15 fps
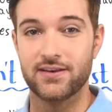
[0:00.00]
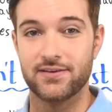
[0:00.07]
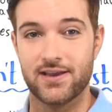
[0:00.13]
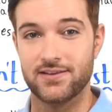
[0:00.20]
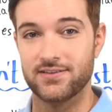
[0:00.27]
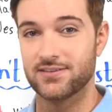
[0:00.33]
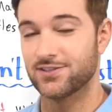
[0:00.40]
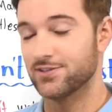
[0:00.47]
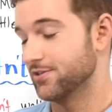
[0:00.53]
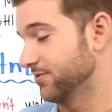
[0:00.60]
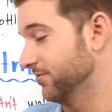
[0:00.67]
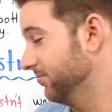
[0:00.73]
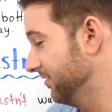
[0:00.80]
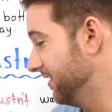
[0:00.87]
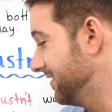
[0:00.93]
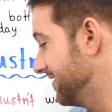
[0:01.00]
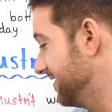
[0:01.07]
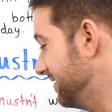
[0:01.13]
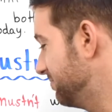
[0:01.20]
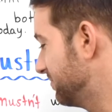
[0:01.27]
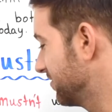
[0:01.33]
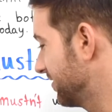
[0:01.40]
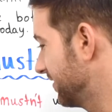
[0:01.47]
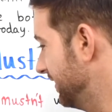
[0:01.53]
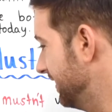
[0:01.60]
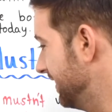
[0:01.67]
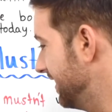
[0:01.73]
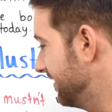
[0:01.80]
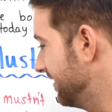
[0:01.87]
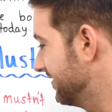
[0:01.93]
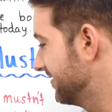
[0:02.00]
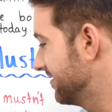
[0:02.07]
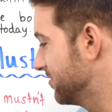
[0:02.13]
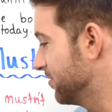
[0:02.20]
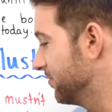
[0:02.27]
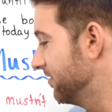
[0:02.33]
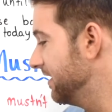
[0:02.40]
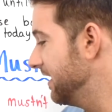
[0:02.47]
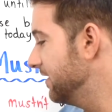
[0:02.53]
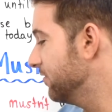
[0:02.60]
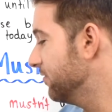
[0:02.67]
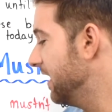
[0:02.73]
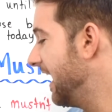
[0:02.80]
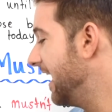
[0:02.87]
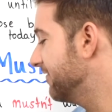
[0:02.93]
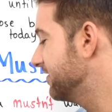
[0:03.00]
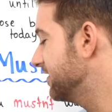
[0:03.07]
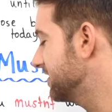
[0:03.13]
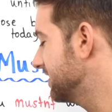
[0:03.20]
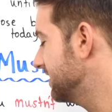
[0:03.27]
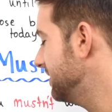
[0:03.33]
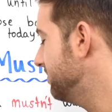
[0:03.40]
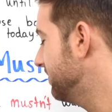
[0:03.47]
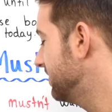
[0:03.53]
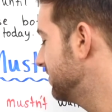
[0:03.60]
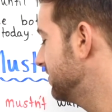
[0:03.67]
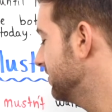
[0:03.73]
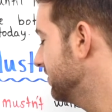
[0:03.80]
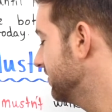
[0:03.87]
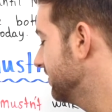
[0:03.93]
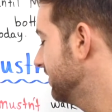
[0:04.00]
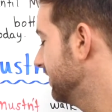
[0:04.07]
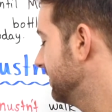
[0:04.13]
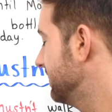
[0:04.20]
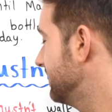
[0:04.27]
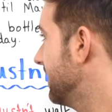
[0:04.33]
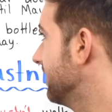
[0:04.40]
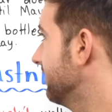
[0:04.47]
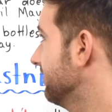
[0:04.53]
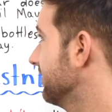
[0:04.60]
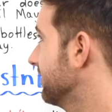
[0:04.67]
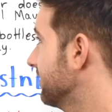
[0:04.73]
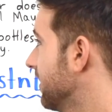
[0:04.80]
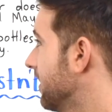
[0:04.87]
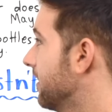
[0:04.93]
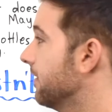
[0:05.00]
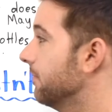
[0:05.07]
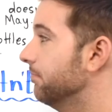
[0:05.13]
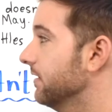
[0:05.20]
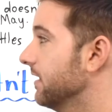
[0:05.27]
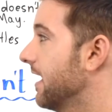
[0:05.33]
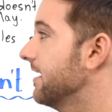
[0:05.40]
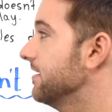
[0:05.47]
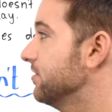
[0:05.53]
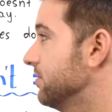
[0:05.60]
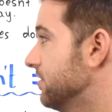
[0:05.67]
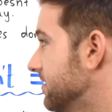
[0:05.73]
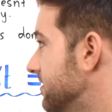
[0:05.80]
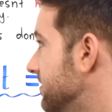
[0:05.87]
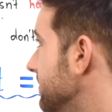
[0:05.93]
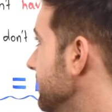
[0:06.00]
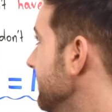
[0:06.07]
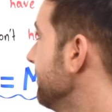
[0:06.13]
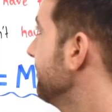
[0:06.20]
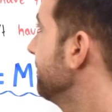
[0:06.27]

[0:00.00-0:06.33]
night, so they sleep during the day. So they don't have to sleep until 10. They're not obliged to sleep.